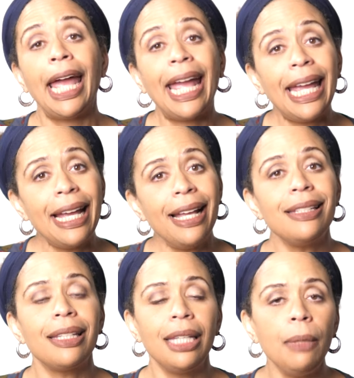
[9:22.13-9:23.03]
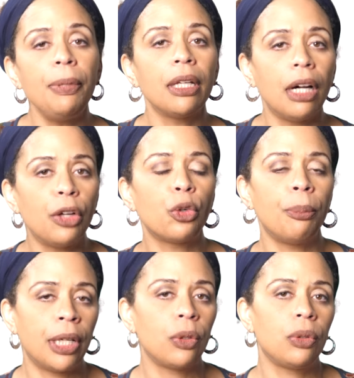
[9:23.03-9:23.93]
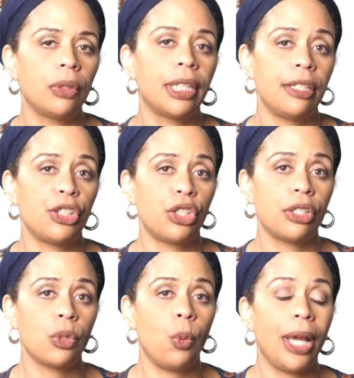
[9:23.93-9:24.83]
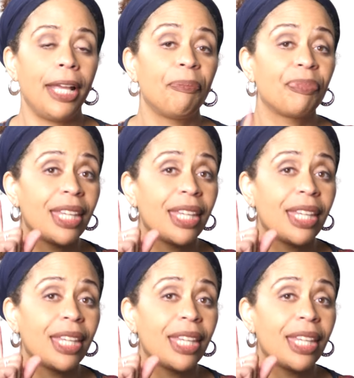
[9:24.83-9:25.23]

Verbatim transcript: and keeping other medical conditions away